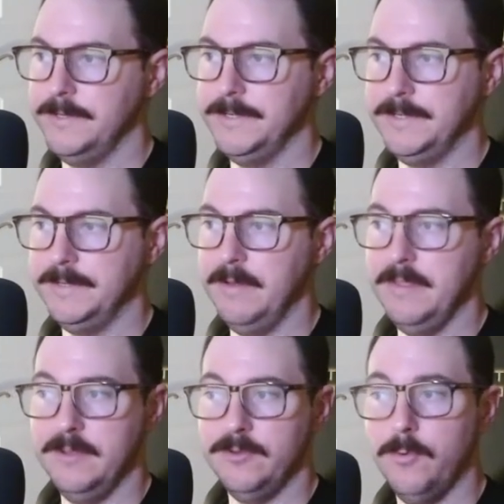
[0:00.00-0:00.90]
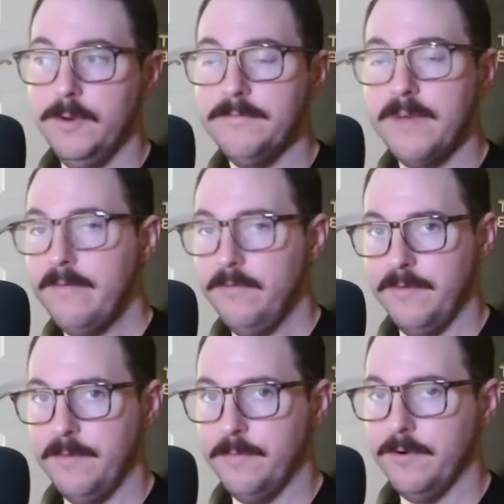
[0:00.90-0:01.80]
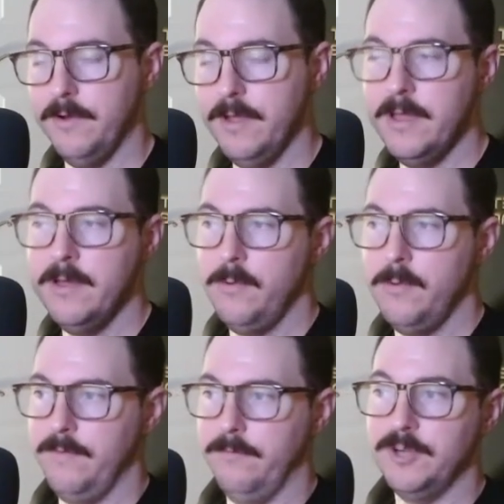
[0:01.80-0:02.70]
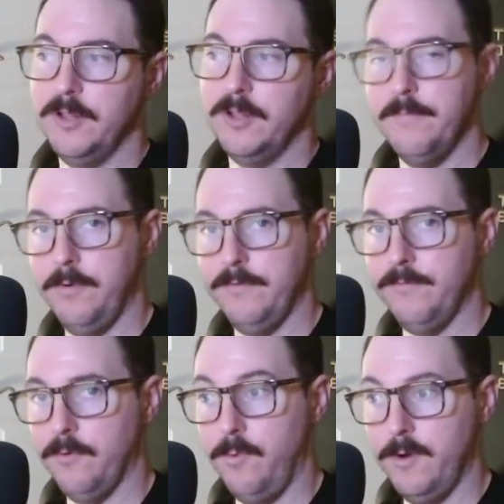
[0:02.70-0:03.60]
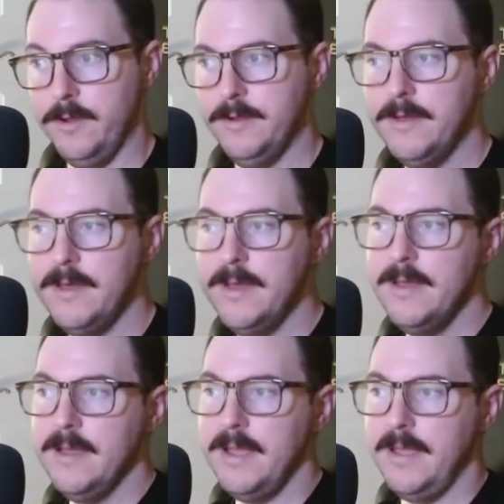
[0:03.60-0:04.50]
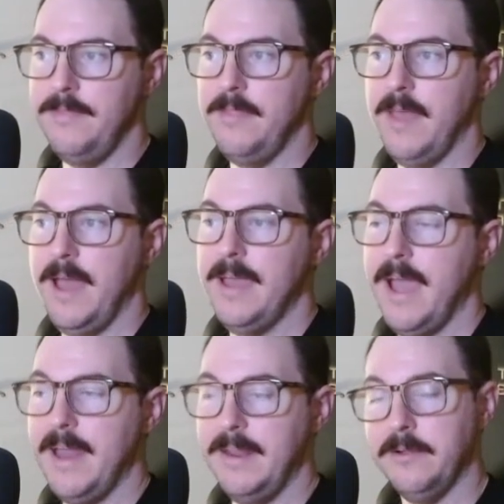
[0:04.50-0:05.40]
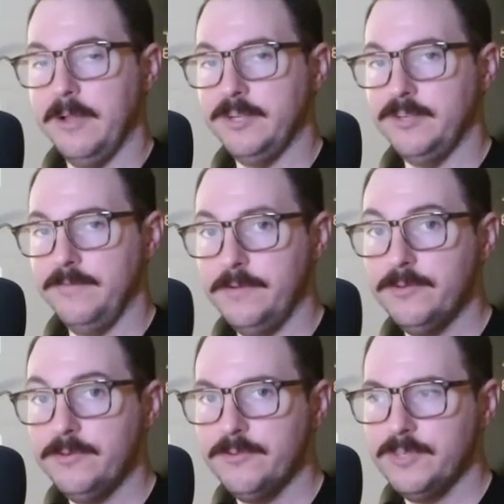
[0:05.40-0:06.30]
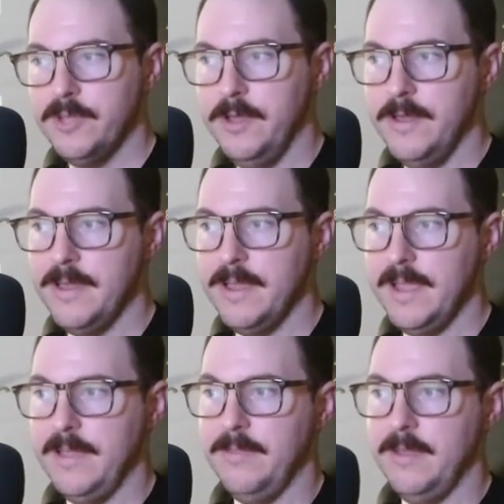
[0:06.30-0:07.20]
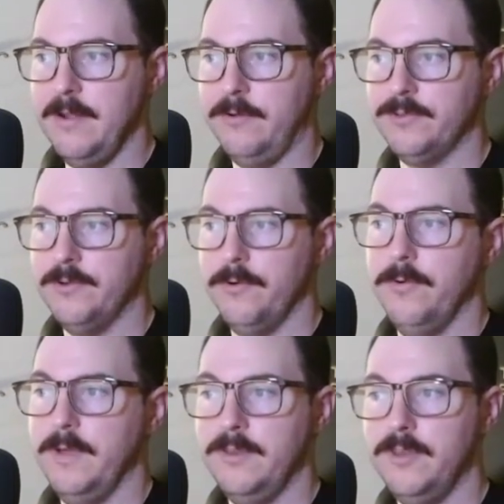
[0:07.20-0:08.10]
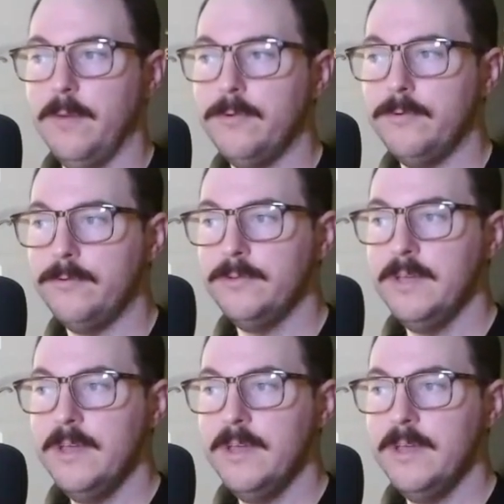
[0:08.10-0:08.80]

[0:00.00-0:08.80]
And then 25 November, we have version 11.41, and that added collection filters. And then also it doubled